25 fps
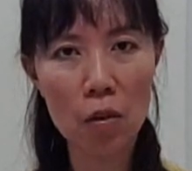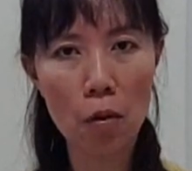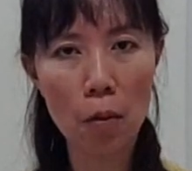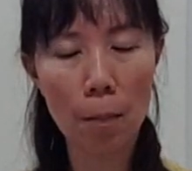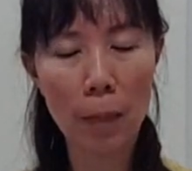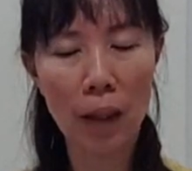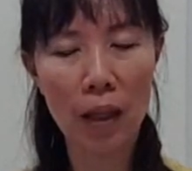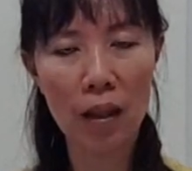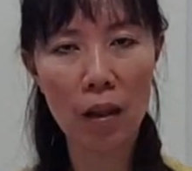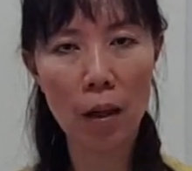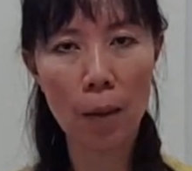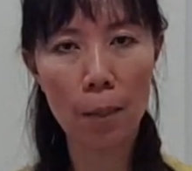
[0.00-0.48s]
you
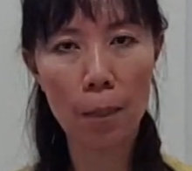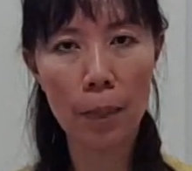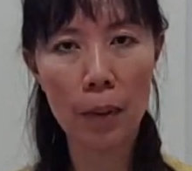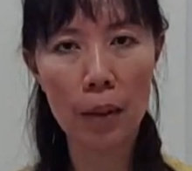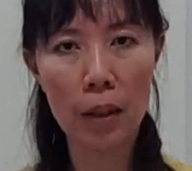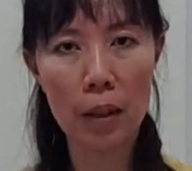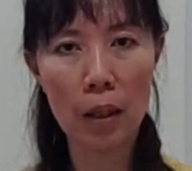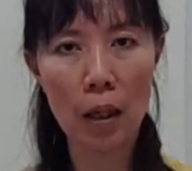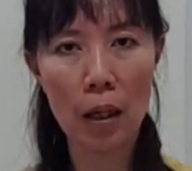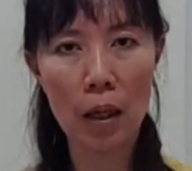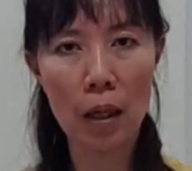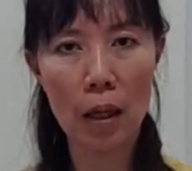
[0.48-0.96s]
might not
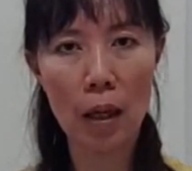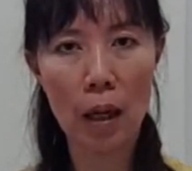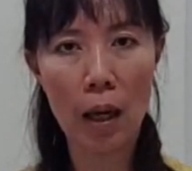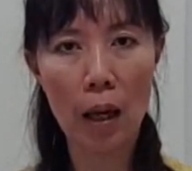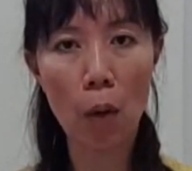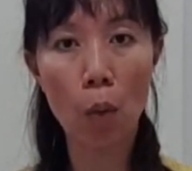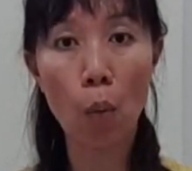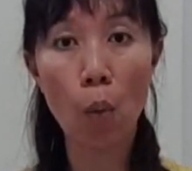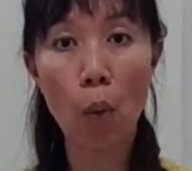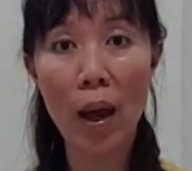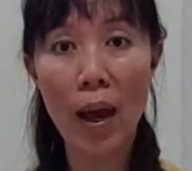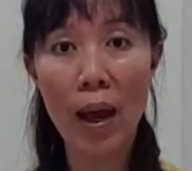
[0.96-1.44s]
be
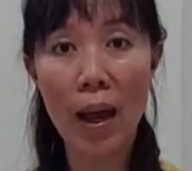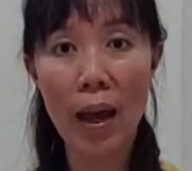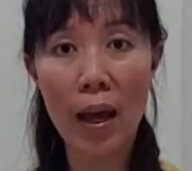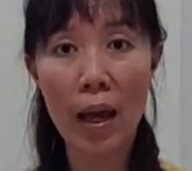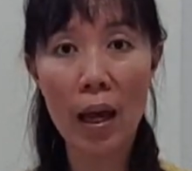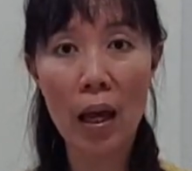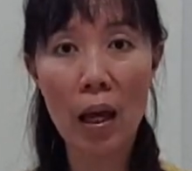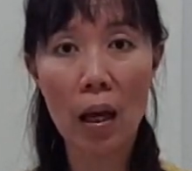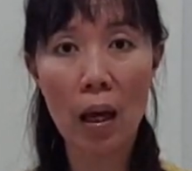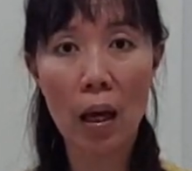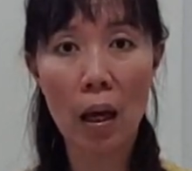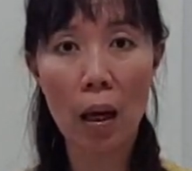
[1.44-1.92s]

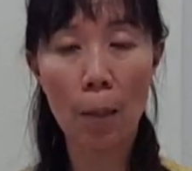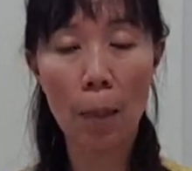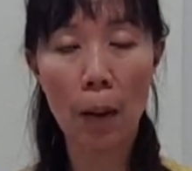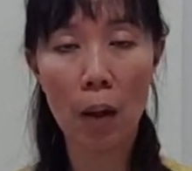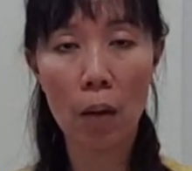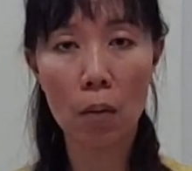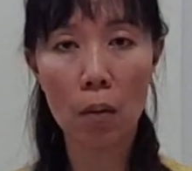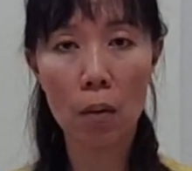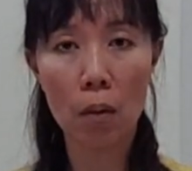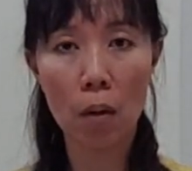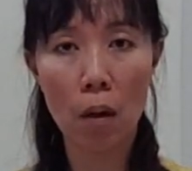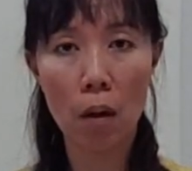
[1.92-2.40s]
aware
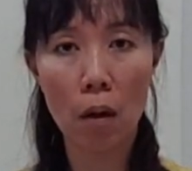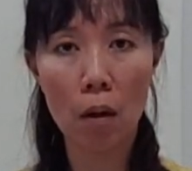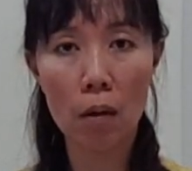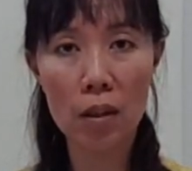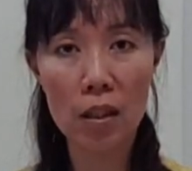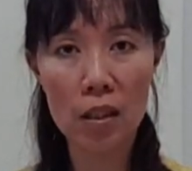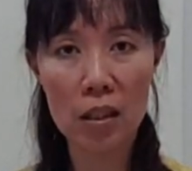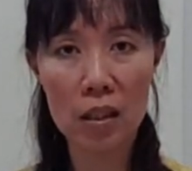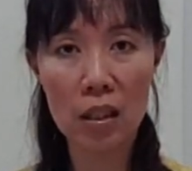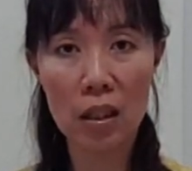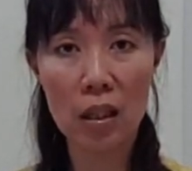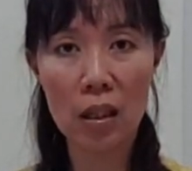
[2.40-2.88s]
about all
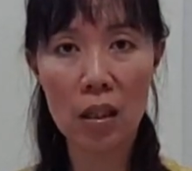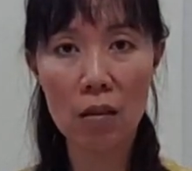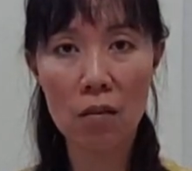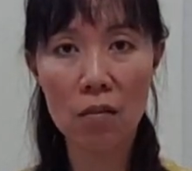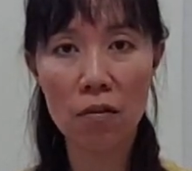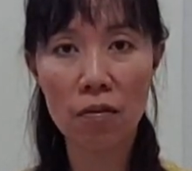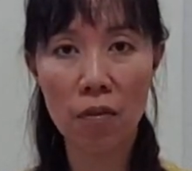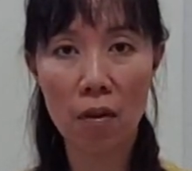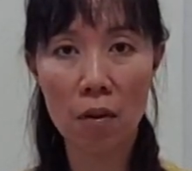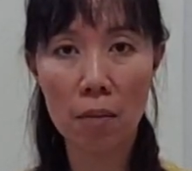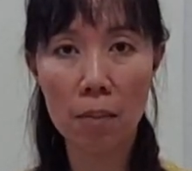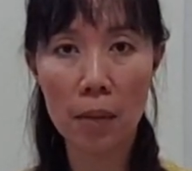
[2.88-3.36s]
this
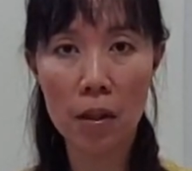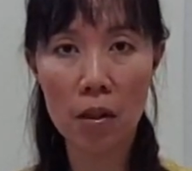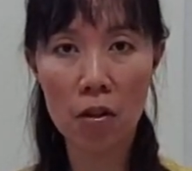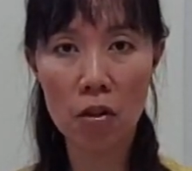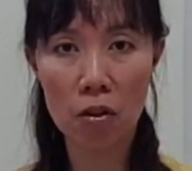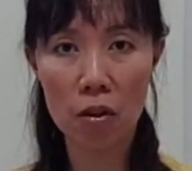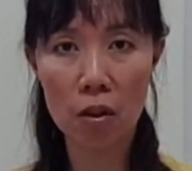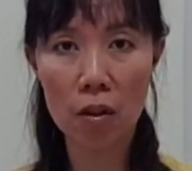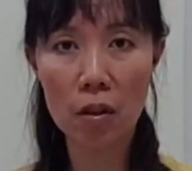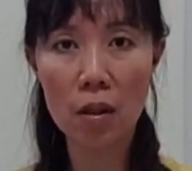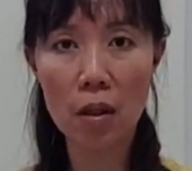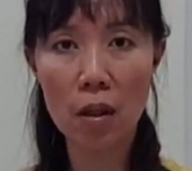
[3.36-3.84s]

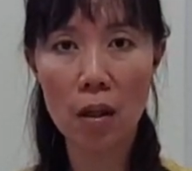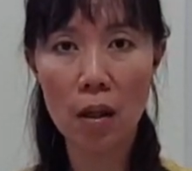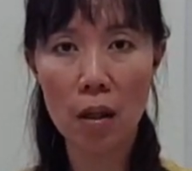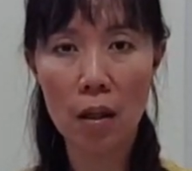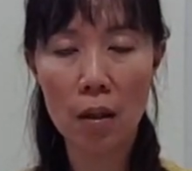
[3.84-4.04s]
information.